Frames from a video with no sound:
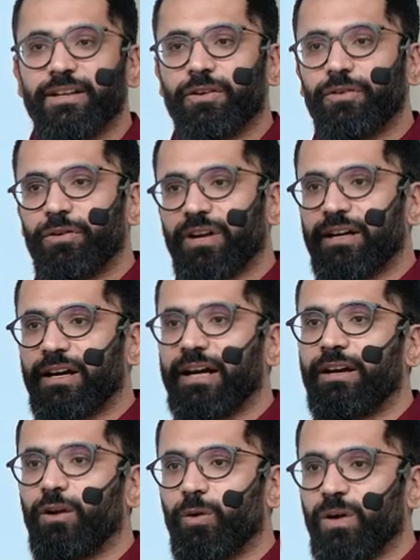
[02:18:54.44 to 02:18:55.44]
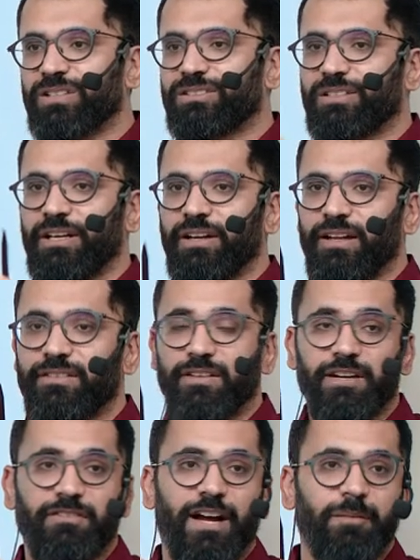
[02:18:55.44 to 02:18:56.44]
they're going to get it at lowest
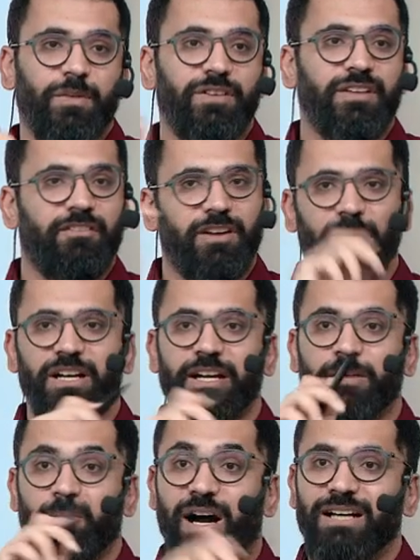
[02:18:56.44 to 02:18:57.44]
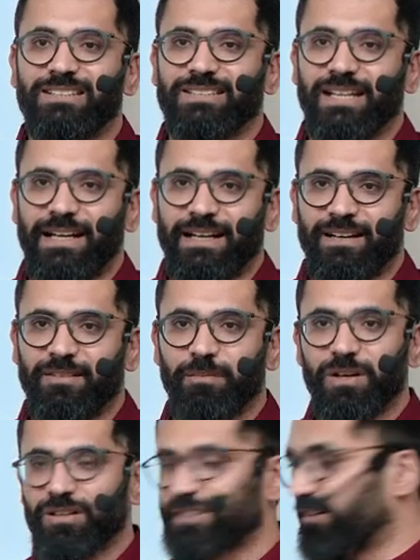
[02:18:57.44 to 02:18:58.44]
interest rate. Why? Because everybody demands that.
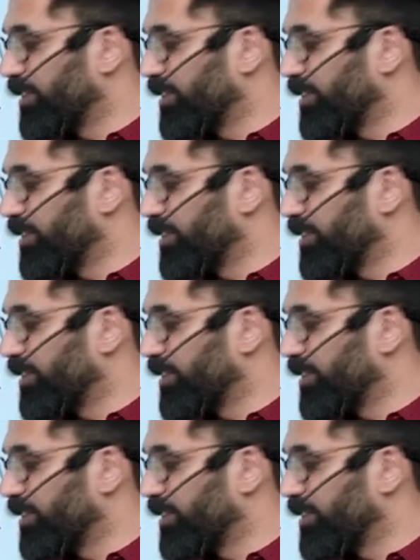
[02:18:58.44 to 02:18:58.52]
Because